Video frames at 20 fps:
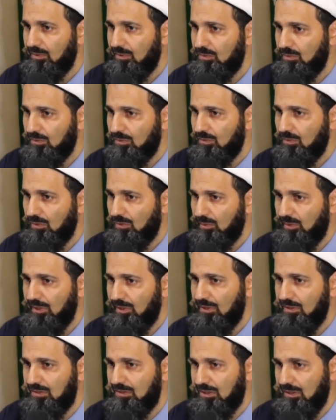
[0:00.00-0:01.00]
to
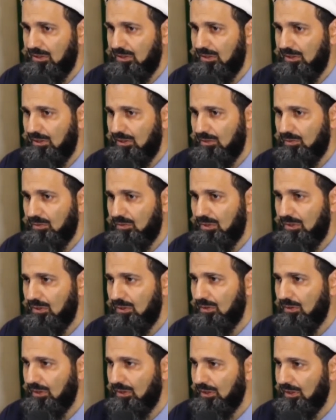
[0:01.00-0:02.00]
obey, inshallah.
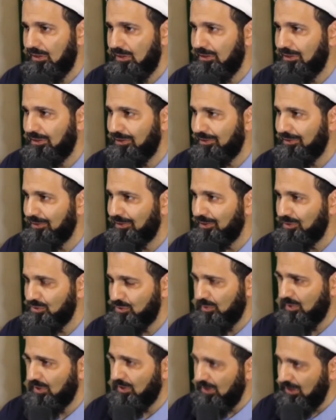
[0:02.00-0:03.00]

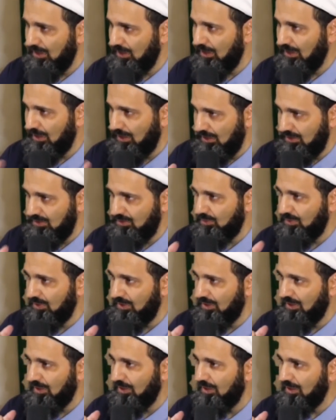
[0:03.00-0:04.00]
SubhanAllah, last
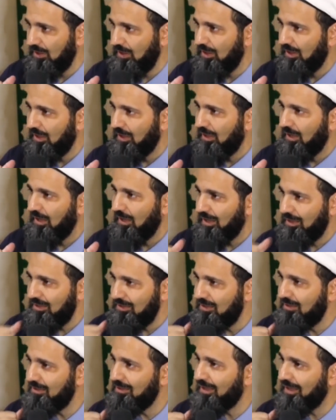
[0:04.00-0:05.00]
week I
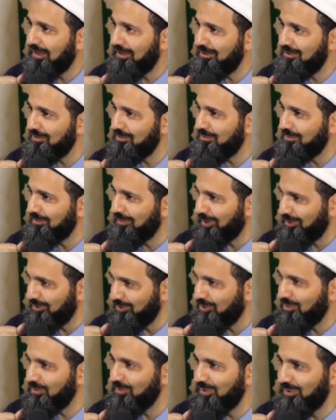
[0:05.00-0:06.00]
did the khatam. I
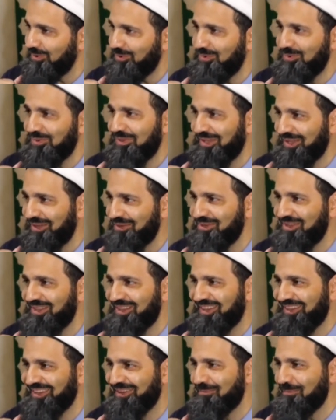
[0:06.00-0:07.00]
normally do it loudly,
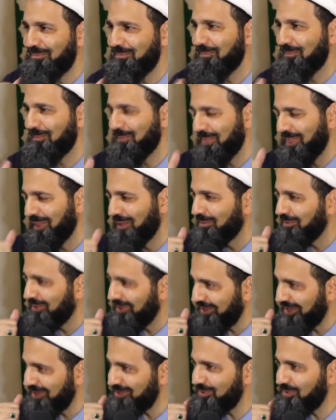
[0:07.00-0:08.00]

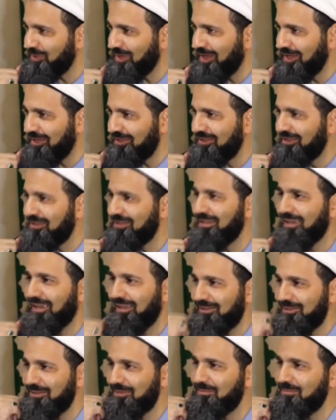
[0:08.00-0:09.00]
but last week I did the
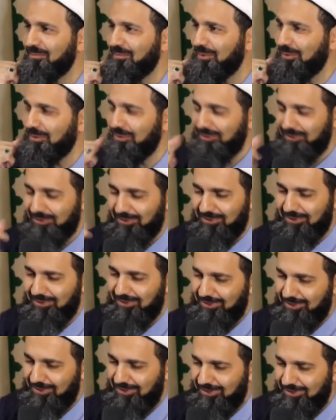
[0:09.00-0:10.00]
khatam
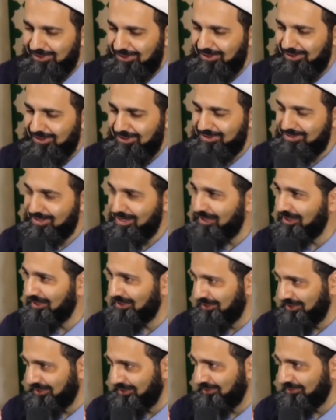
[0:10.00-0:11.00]

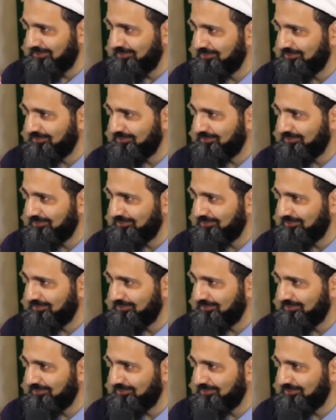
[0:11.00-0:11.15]
silently.